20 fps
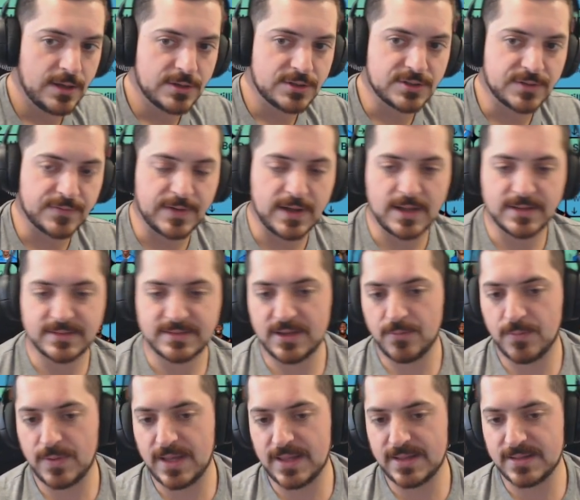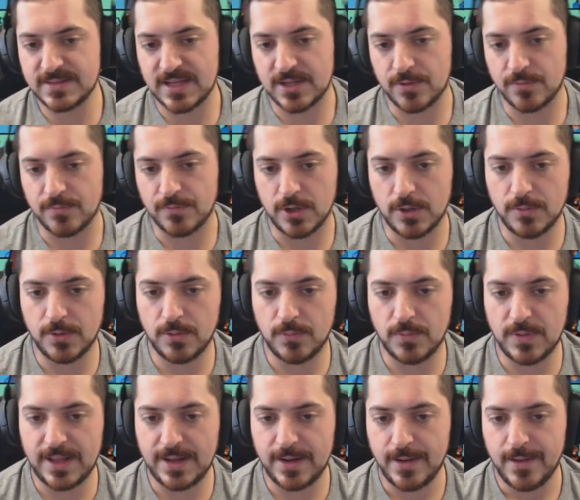Javonte went. Tetaroa
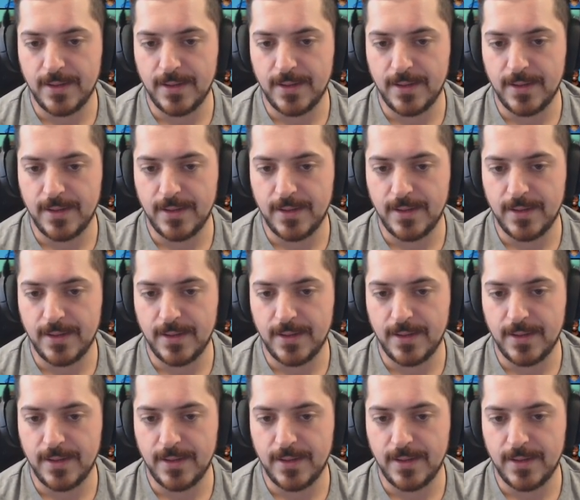went.